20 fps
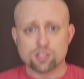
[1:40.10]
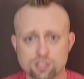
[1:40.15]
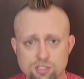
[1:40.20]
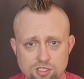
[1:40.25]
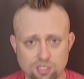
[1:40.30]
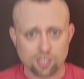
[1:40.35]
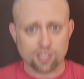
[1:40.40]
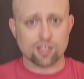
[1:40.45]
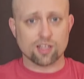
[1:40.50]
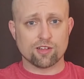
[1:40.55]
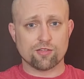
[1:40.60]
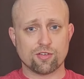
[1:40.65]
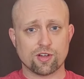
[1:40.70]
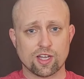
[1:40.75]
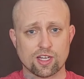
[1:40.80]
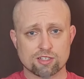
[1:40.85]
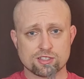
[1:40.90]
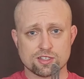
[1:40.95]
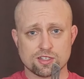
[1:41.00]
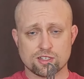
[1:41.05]
slightly
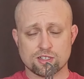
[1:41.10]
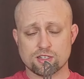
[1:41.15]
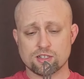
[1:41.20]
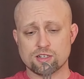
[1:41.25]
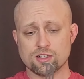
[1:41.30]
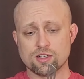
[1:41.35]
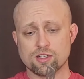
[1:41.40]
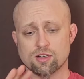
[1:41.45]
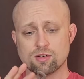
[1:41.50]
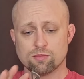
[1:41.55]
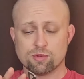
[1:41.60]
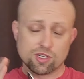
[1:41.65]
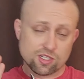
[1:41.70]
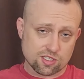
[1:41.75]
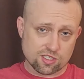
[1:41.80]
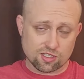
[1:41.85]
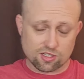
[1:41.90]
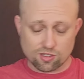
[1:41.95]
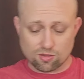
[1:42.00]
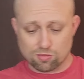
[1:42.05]
faster
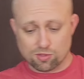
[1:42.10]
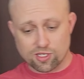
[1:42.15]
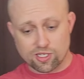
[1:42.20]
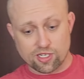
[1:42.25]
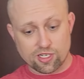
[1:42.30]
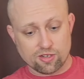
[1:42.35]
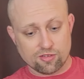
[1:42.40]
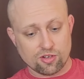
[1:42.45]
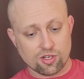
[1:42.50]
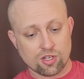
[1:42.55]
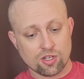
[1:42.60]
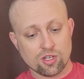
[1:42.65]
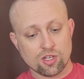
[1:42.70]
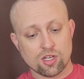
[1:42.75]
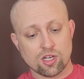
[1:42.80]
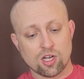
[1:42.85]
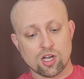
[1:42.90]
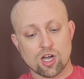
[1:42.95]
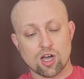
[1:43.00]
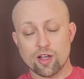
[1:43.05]
because it's a little blade heavy.
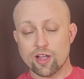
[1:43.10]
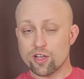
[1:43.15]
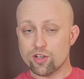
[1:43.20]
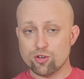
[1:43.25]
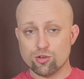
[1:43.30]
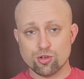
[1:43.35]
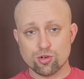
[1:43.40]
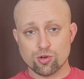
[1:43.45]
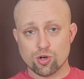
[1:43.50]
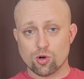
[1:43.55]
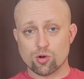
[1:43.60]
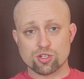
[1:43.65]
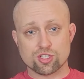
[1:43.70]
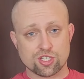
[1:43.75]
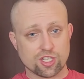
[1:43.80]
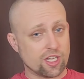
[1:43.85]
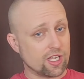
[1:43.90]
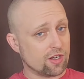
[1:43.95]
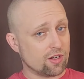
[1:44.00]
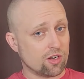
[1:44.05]
Uh, and you do
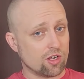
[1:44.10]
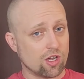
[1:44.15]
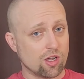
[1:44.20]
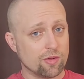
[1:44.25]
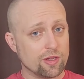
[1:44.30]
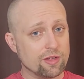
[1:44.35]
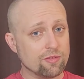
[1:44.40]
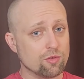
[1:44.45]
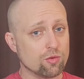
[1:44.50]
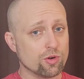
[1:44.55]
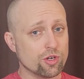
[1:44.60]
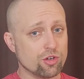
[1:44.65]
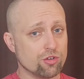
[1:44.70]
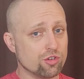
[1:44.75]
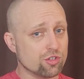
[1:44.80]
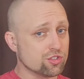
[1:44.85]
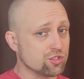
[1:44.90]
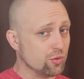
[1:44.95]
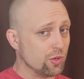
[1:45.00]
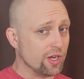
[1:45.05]
notice that. Uh, even when you
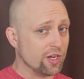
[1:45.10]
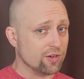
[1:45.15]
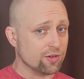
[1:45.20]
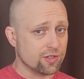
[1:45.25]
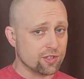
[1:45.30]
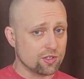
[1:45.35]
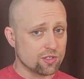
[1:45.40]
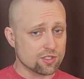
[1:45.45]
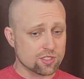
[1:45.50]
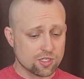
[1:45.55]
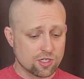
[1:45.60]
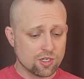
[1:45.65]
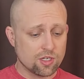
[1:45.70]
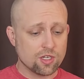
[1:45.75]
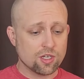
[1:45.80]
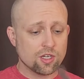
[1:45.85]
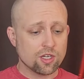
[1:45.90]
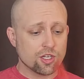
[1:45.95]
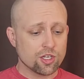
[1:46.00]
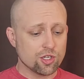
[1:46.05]
just do aerials,
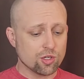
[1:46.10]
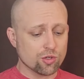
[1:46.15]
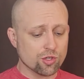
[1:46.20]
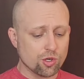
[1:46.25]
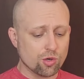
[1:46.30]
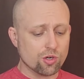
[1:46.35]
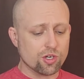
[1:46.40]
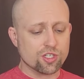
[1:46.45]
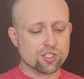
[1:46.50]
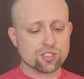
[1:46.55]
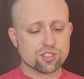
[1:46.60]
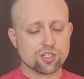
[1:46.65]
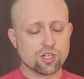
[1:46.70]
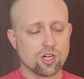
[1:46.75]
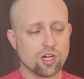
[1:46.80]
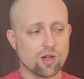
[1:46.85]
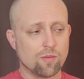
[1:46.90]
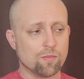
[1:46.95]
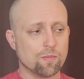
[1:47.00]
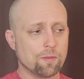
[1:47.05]
you'll notice
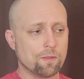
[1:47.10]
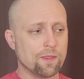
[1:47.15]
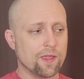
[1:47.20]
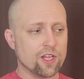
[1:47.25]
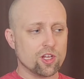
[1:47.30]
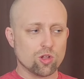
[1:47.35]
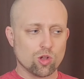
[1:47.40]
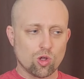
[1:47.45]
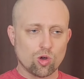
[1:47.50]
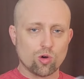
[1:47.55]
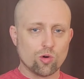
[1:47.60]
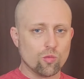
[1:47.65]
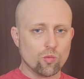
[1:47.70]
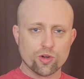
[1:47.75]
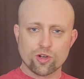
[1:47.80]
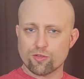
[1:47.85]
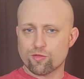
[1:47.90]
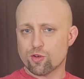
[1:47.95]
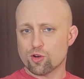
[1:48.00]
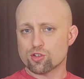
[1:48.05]
um, that you'll
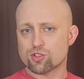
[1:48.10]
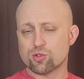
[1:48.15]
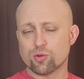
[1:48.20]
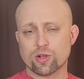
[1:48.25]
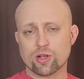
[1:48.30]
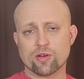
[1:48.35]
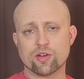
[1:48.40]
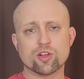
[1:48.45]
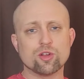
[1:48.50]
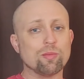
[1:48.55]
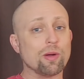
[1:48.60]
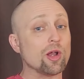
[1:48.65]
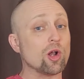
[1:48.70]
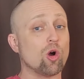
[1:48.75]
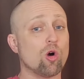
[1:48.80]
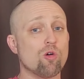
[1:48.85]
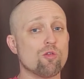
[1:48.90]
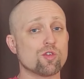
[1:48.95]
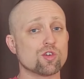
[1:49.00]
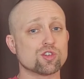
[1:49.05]
when you're first doing it, you
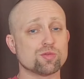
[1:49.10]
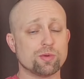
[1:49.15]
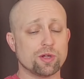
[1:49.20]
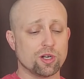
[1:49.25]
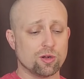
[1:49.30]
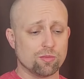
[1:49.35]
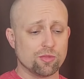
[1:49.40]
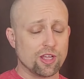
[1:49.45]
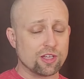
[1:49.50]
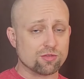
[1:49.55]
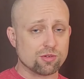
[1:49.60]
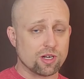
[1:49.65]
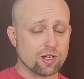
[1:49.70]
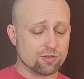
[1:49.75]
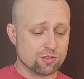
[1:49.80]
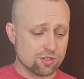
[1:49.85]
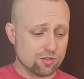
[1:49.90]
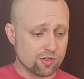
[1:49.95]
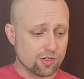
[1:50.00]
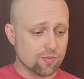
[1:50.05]
might overspin them. That's what
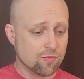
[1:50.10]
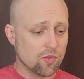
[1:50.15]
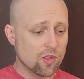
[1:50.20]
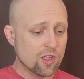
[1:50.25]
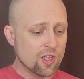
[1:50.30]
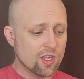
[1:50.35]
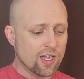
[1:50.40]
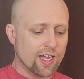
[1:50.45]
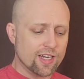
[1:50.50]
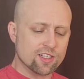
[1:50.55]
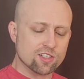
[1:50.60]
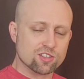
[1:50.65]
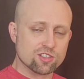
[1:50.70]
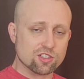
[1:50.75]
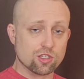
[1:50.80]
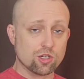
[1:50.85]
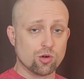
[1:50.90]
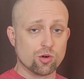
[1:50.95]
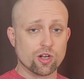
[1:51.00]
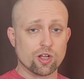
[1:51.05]
I was doing. I just
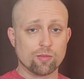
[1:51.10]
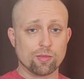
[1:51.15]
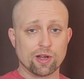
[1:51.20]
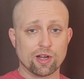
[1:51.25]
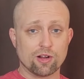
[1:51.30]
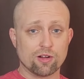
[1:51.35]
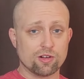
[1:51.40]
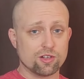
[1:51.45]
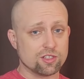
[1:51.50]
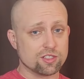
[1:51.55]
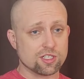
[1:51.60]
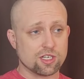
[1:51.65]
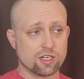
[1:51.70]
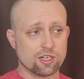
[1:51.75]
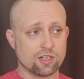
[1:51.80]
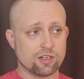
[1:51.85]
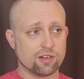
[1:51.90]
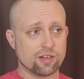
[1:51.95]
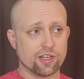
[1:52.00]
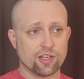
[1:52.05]
slow down my aerials
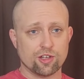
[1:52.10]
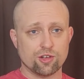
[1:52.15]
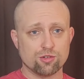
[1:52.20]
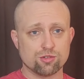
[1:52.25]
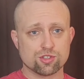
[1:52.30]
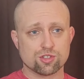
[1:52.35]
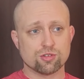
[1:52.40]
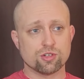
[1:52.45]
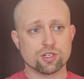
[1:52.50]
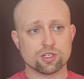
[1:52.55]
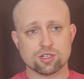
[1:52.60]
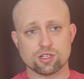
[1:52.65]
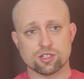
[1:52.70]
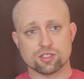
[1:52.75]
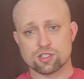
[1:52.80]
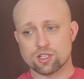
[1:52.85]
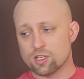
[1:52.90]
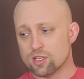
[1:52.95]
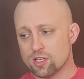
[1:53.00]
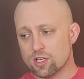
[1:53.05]
on here and get used to it
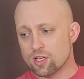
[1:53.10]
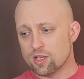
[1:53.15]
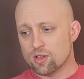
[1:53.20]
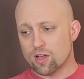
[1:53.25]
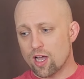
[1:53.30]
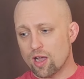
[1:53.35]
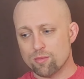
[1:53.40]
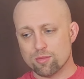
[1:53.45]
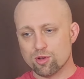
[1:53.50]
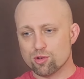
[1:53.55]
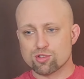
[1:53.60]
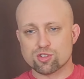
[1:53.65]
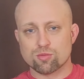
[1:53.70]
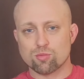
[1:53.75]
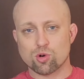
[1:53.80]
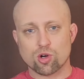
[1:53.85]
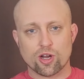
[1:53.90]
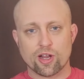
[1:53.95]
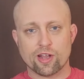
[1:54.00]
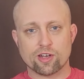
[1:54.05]
because I'm used
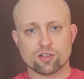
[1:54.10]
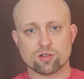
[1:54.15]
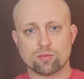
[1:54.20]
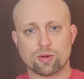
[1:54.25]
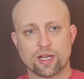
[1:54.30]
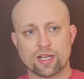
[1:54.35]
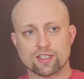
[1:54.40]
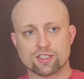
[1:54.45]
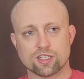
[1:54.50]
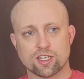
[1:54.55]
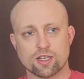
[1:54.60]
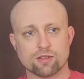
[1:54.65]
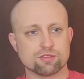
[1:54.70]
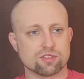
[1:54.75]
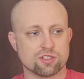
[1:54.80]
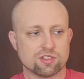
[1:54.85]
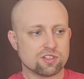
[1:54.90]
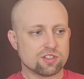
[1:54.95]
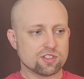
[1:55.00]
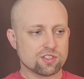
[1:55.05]
to more handle bias
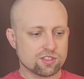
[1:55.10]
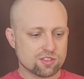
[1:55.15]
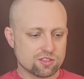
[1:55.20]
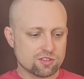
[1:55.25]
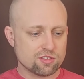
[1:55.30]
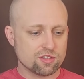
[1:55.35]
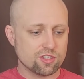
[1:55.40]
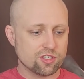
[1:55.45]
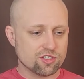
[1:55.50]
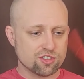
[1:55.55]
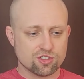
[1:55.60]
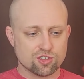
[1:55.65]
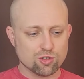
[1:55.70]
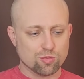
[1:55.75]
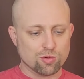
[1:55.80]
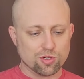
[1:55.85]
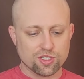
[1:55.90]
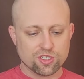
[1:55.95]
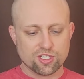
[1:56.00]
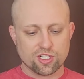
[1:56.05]
knives that are just it's
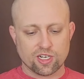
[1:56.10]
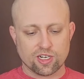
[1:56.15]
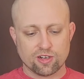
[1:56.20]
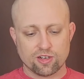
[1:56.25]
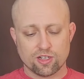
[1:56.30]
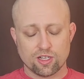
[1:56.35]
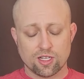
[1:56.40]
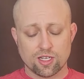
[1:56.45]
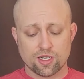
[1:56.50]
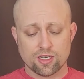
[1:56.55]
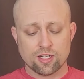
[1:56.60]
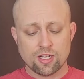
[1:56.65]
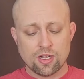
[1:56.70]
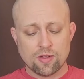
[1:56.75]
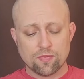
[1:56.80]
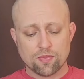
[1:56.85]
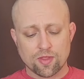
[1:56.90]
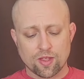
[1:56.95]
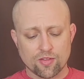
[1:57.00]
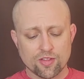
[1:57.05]
super easy to aerial on.
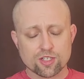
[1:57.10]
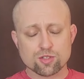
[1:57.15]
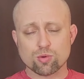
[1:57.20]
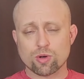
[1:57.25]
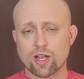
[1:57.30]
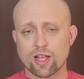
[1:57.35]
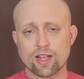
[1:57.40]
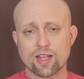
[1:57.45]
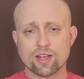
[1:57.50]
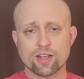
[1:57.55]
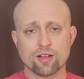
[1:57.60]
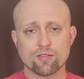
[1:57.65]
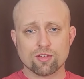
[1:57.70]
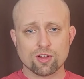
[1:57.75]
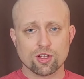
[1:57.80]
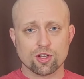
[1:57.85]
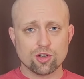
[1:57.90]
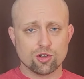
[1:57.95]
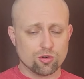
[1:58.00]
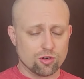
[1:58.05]
Now this one I can
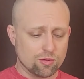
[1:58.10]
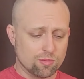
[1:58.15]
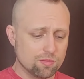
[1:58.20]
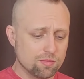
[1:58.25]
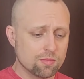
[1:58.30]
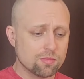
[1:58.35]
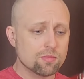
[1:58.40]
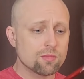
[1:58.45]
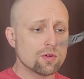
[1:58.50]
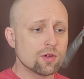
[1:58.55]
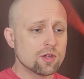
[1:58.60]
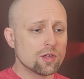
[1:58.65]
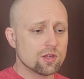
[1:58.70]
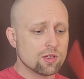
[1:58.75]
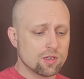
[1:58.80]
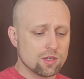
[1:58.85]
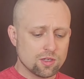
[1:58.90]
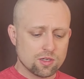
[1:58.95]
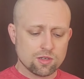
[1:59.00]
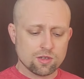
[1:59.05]
definitely do them,
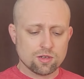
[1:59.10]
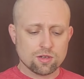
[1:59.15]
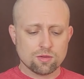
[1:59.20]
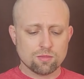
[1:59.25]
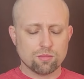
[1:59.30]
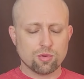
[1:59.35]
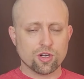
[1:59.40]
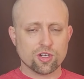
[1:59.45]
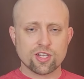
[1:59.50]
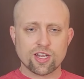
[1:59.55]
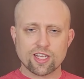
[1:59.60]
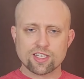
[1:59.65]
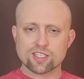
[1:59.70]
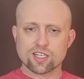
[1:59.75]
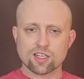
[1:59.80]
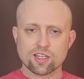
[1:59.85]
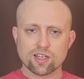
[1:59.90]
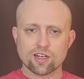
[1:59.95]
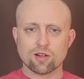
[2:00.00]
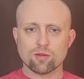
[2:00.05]
but it
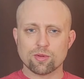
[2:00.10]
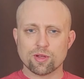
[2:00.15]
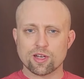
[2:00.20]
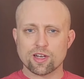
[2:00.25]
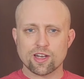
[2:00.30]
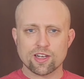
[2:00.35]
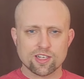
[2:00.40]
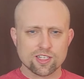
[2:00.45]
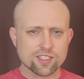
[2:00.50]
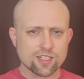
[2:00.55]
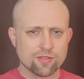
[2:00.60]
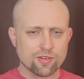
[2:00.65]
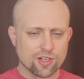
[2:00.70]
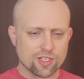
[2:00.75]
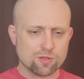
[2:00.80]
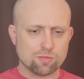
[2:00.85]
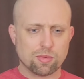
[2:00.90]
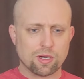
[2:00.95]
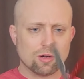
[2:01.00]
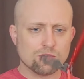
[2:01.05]
takes a little bit. And it does have a
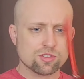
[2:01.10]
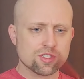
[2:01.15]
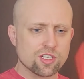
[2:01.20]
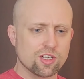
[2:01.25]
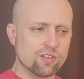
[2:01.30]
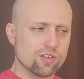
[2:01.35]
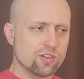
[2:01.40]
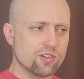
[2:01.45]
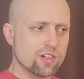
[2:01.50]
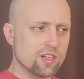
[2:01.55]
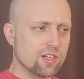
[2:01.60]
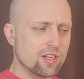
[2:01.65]
nice bounce down to